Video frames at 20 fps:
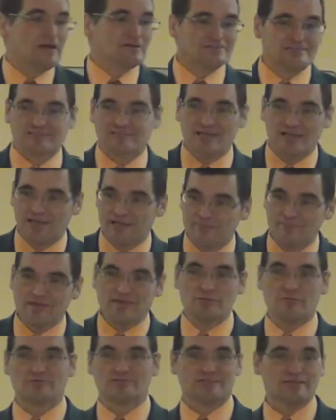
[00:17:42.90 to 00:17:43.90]
to tell him
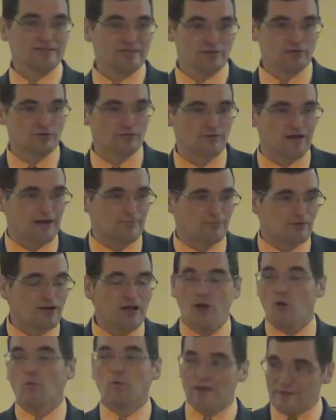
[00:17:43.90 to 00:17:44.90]
he was a heel grabber.
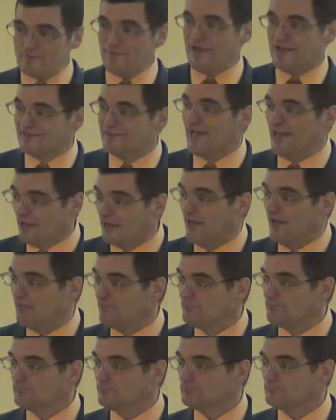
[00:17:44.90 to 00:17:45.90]
We made that up.
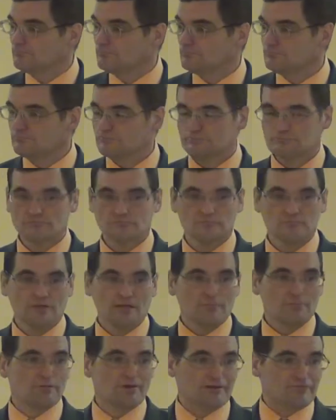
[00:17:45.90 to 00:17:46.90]

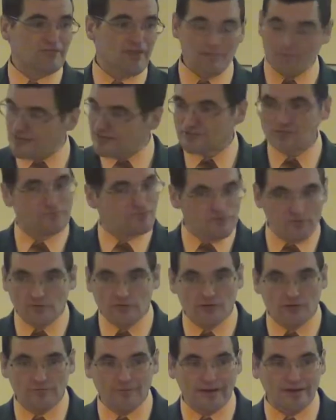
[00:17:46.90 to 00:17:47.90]
But if that makes you feel
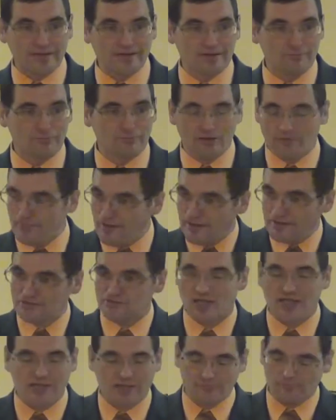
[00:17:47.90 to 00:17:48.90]
good about
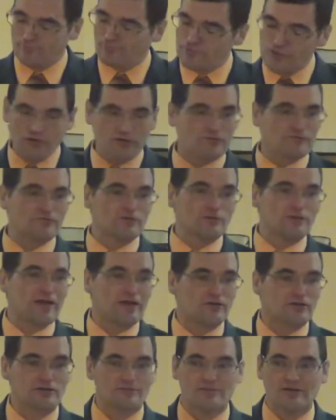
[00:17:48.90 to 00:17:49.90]
Jacob, you could feel
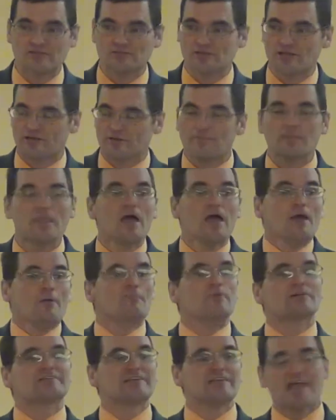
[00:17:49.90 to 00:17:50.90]
that good about Jacob.
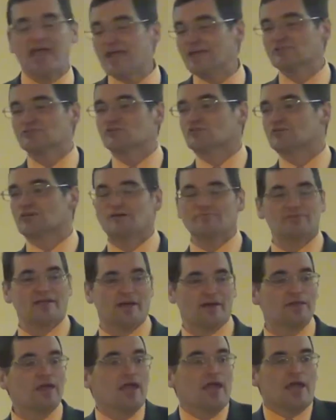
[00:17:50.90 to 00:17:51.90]
But the angel come
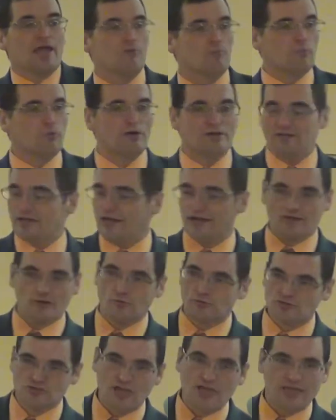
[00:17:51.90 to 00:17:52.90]
down, and one night
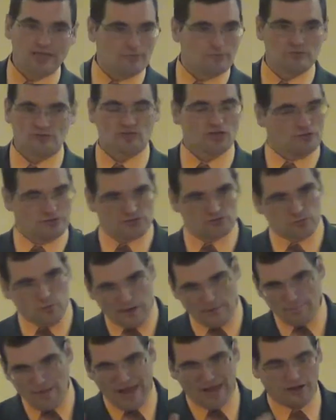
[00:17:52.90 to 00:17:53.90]
old Jacob was on his
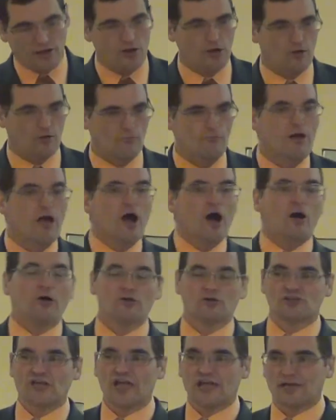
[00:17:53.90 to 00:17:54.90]
way back home.
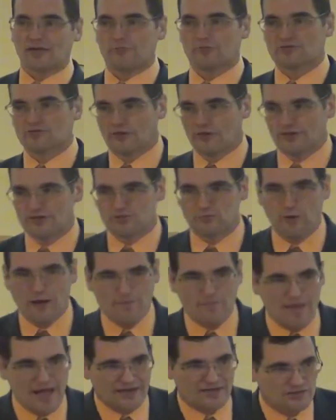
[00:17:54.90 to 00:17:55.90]
Old Jacob was on his way
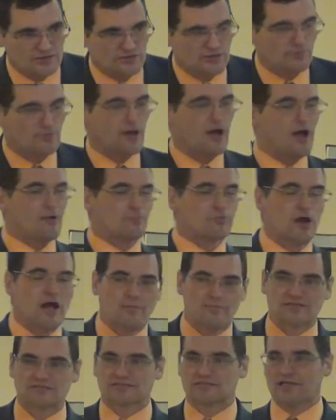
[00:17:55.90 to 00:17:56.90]
back into the
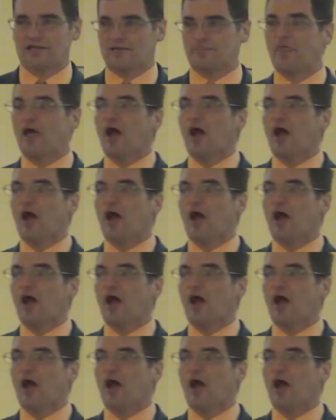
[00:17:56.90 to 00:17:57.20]
promised land.